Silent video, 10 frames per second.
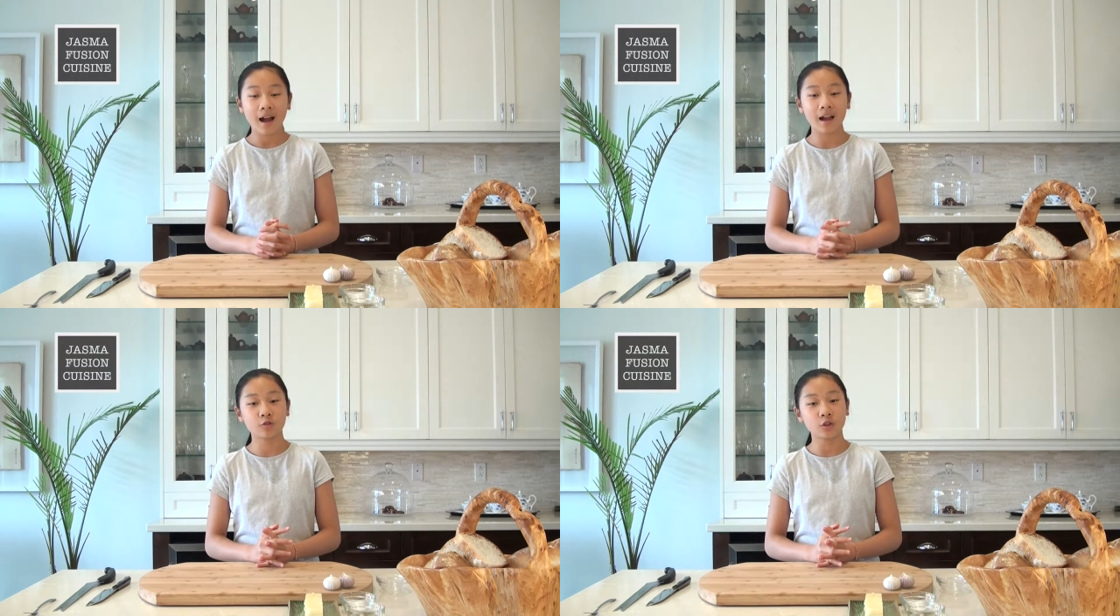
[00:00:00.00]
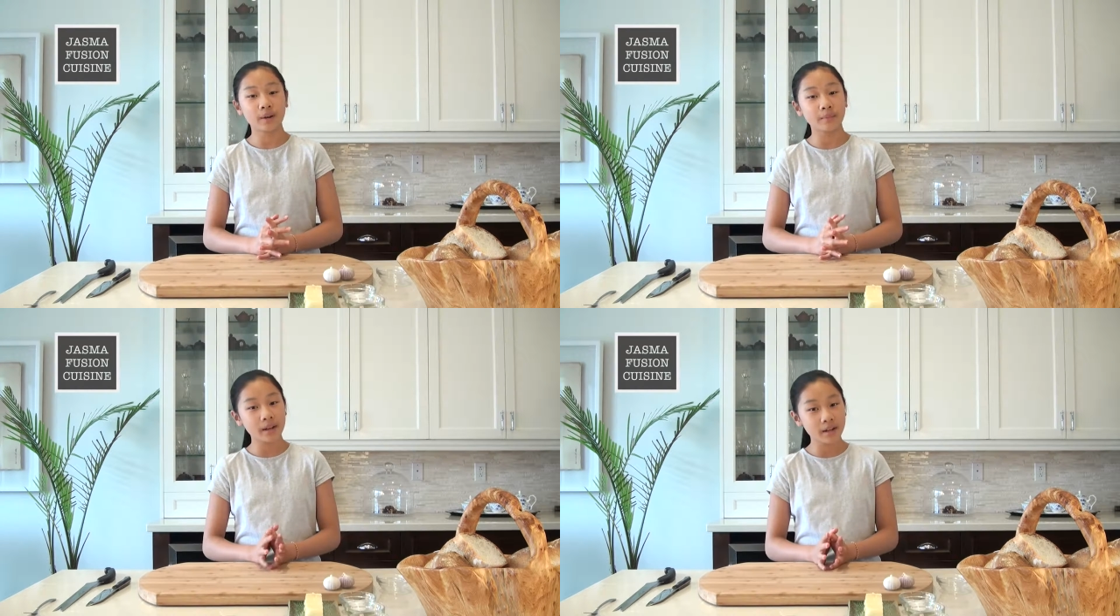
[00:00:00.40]
I've
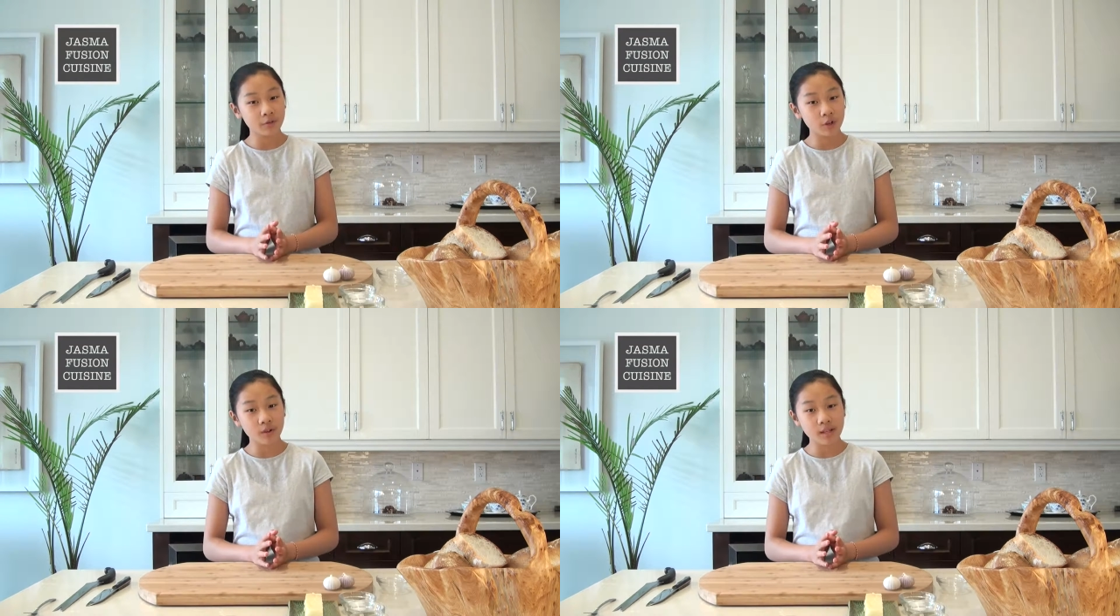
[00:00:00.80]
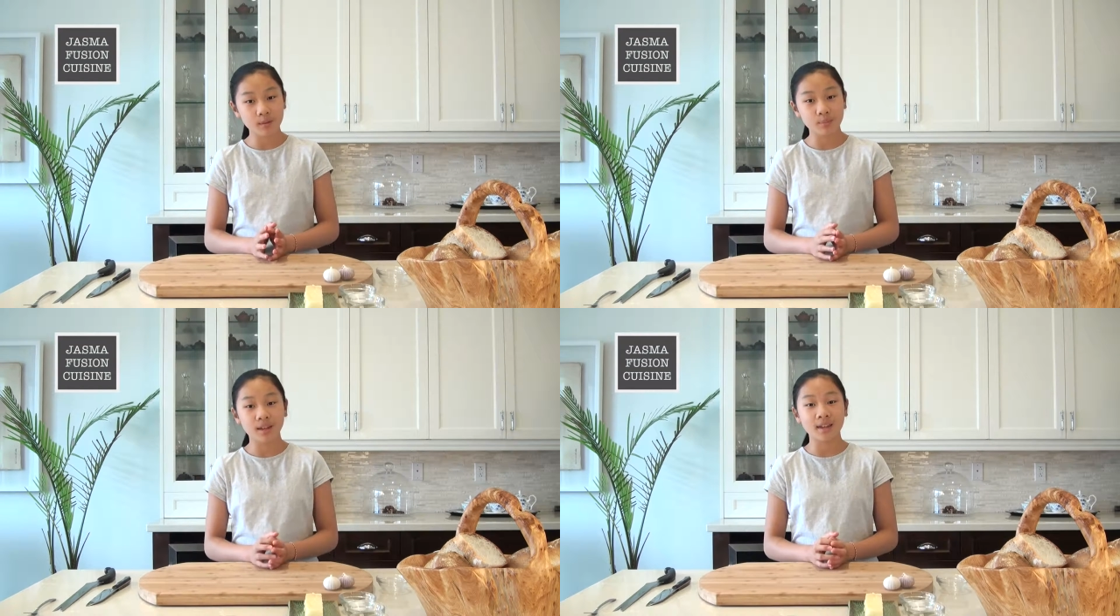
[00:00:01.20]
tried many different
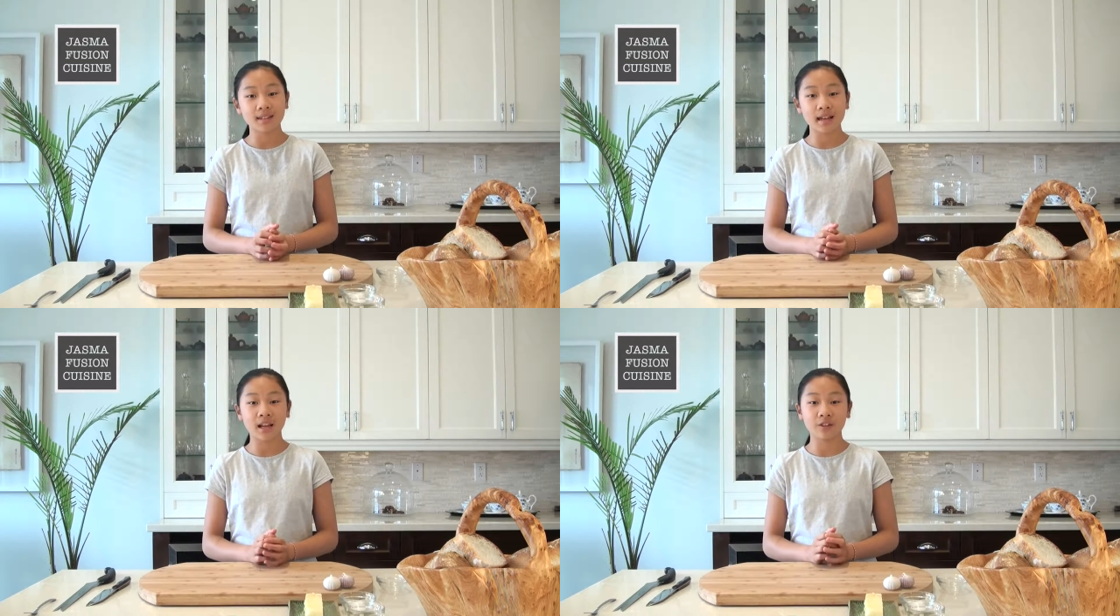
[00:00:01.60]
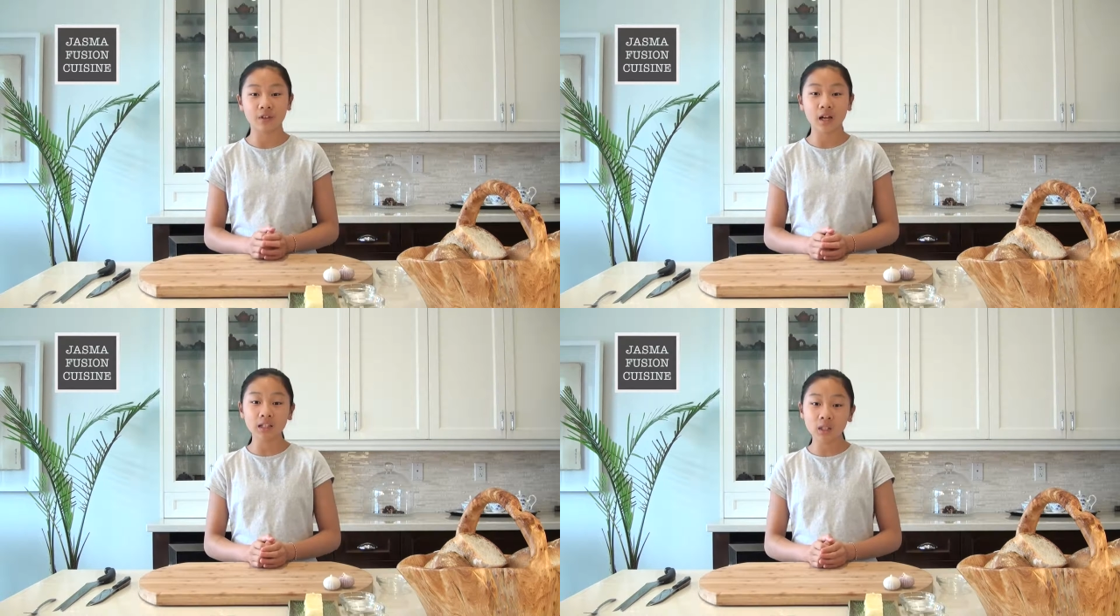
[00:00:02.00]
recipes and I
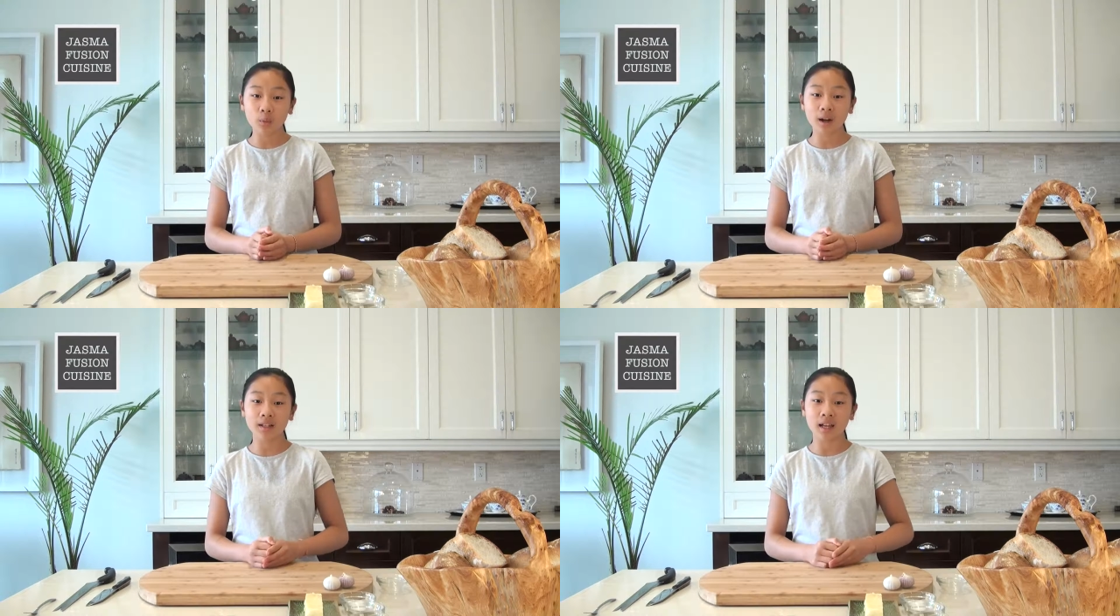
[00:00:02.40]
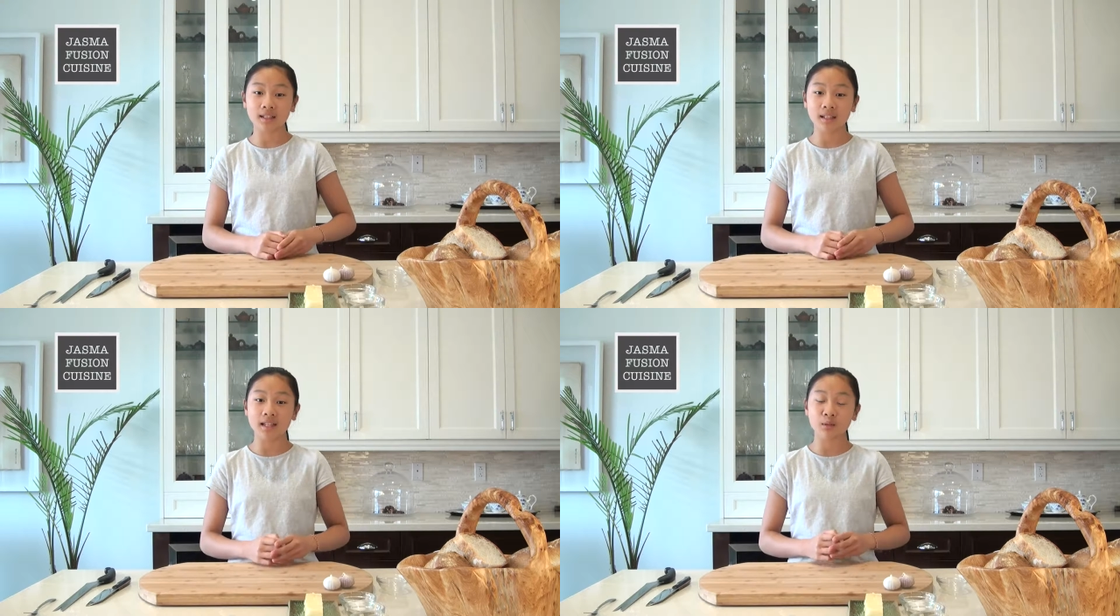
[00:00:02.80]
found the one
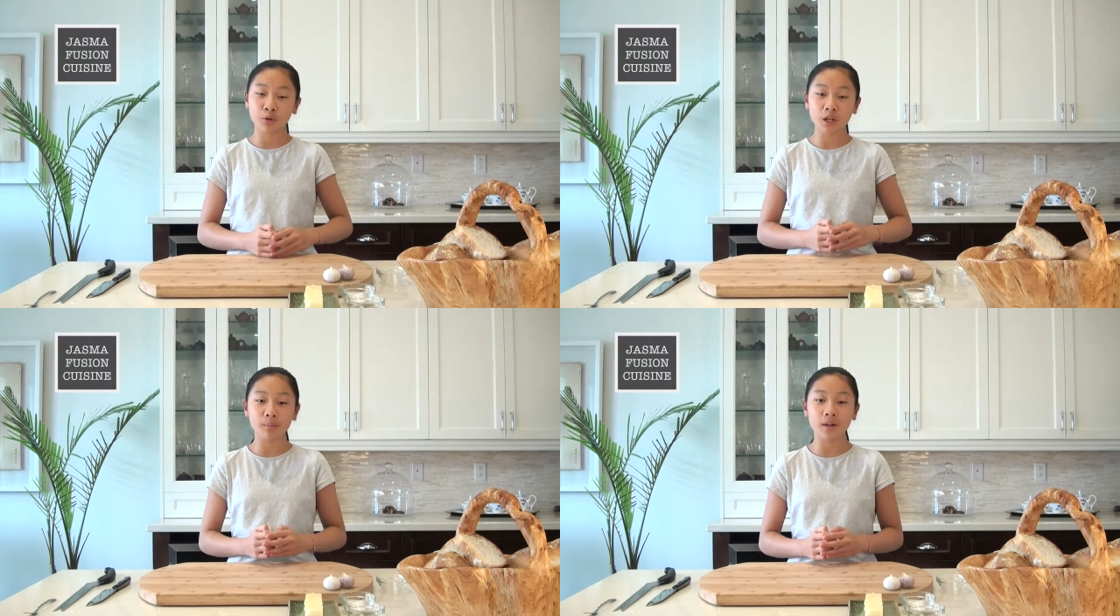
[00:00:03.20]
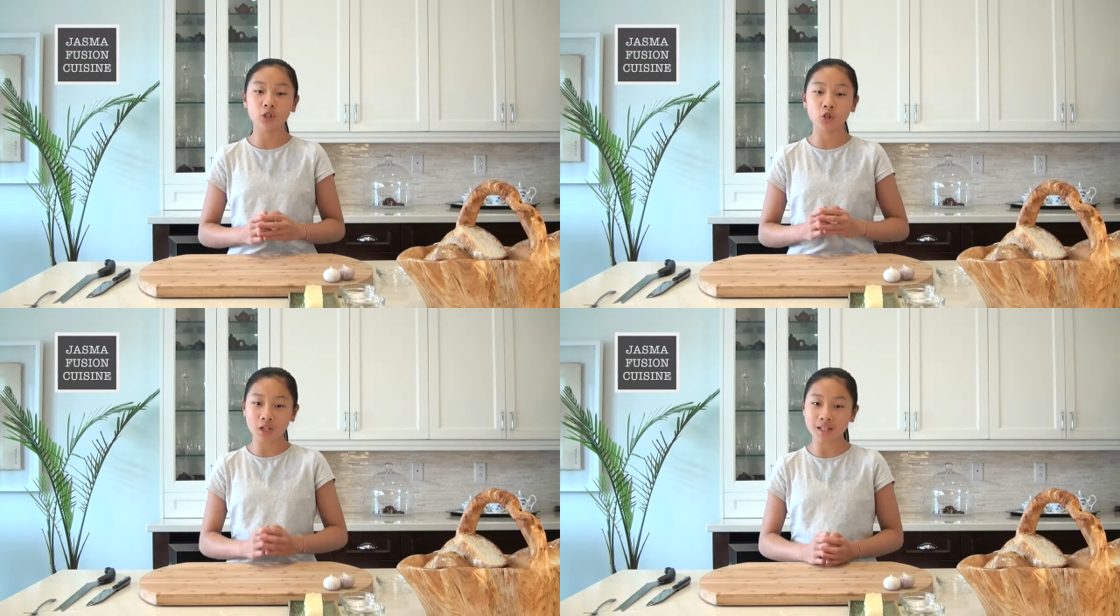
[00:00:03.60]
that tastes pretty
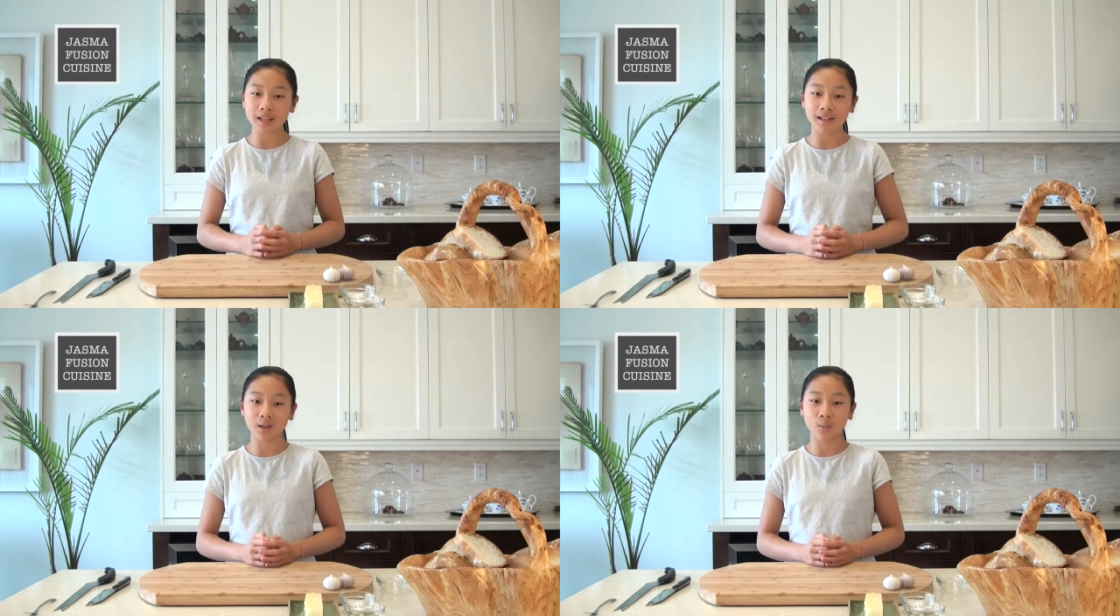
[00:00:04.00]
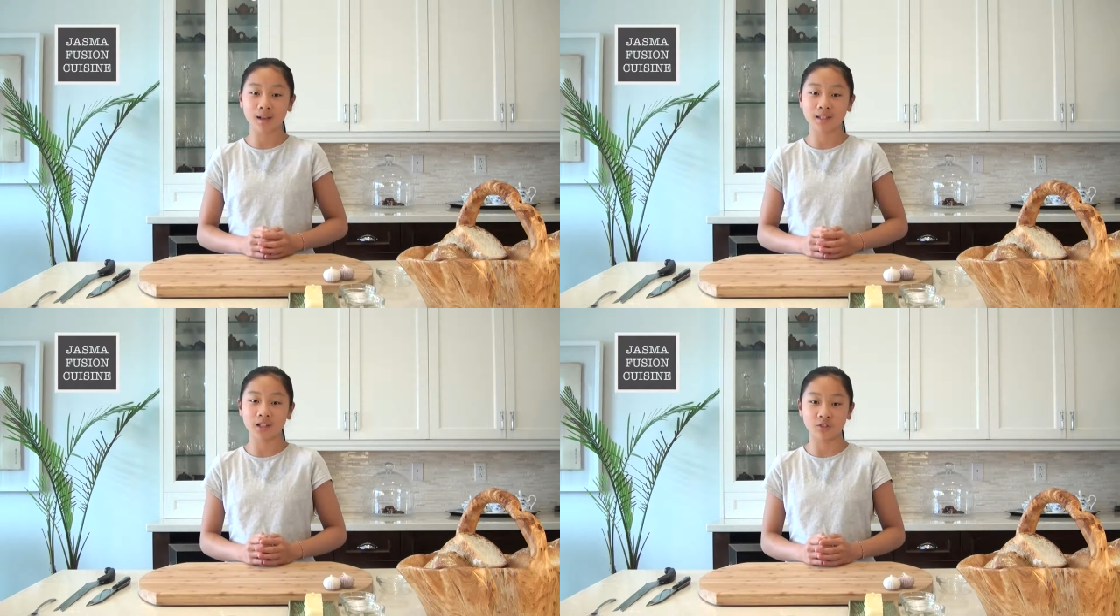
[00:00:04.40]
much just like the
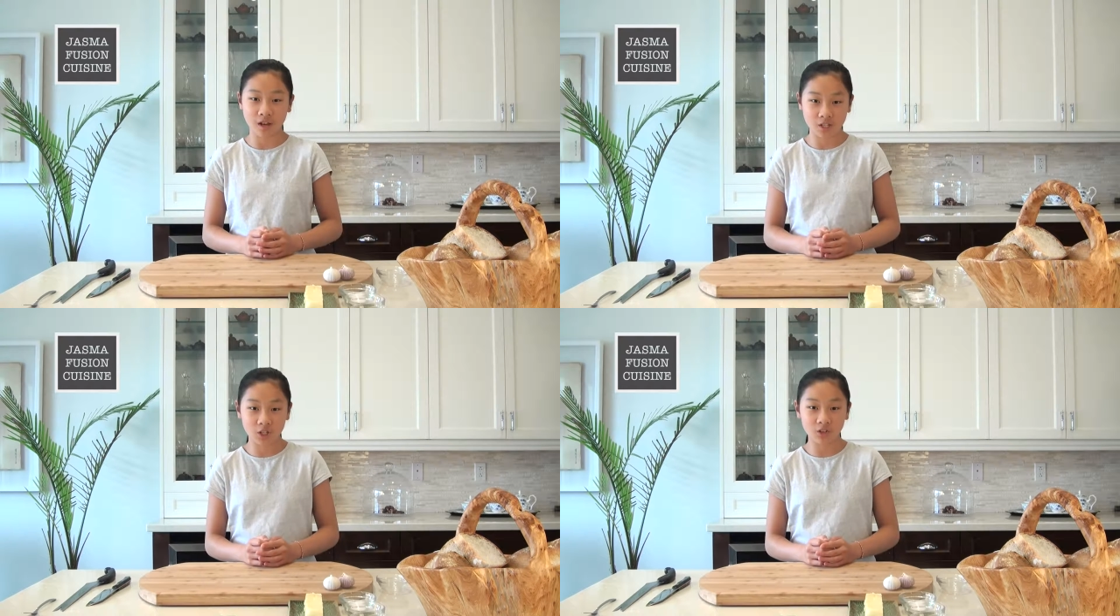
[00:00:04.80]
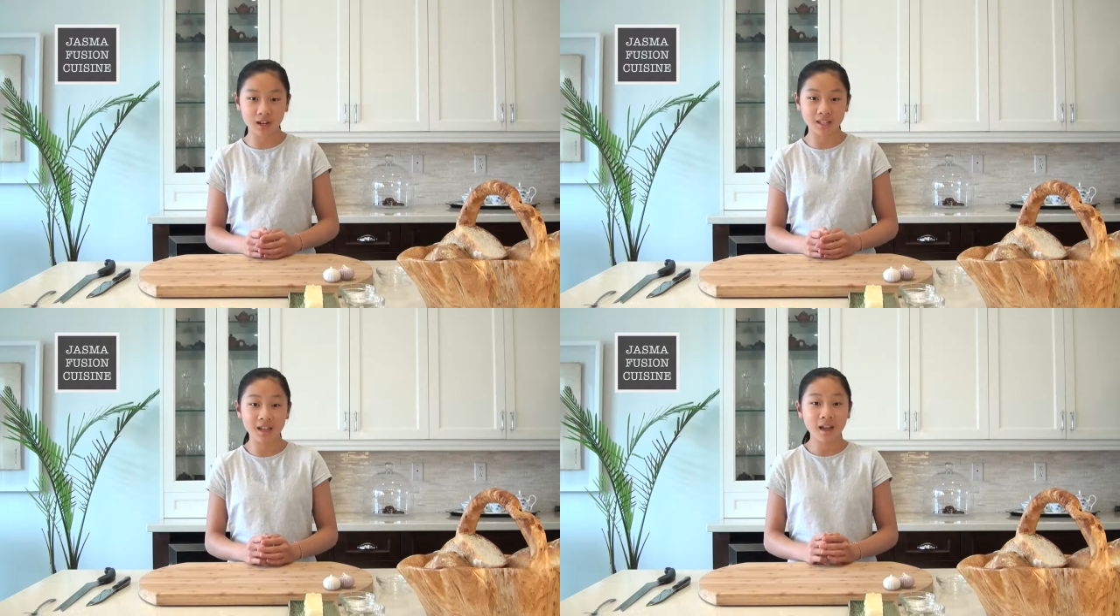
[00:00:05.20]
ones in a
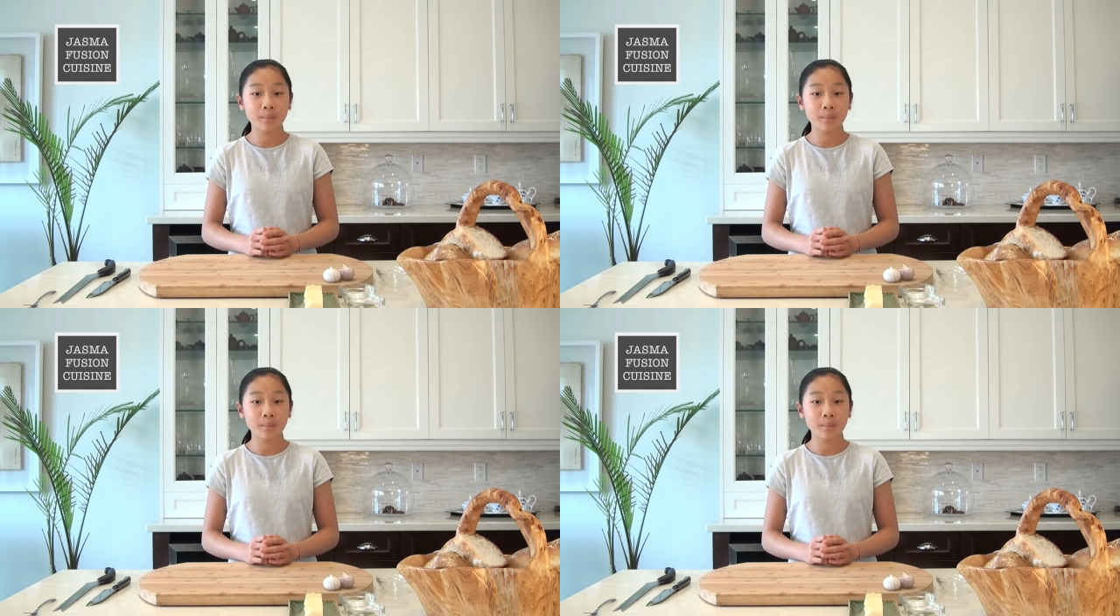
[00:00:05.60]
restaurant,